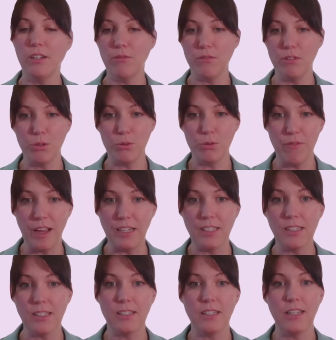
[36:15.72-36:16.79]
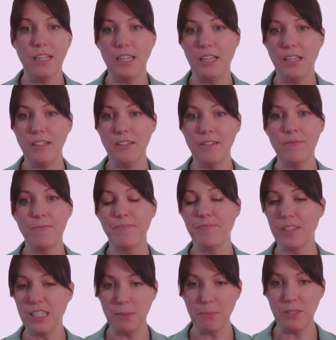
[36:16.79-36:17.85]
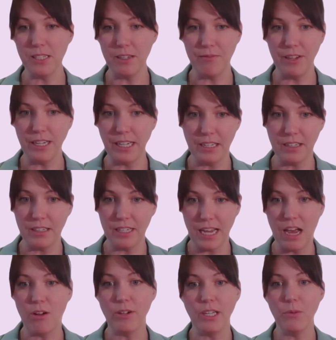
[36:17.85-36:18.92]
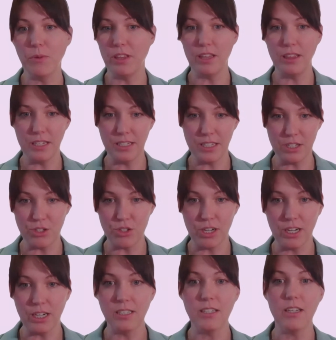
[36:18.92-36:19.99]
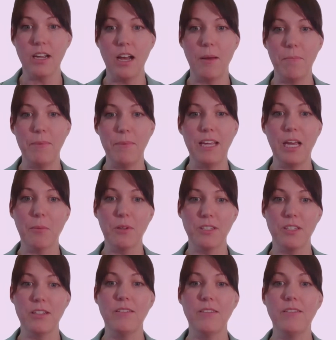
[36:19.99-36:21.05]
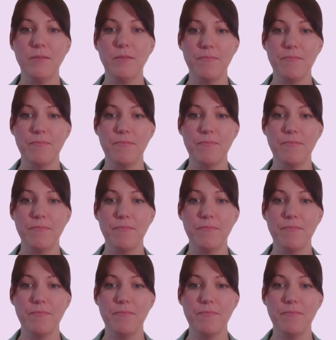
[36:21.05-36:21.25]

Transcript: do events in a specific county within the district, being able to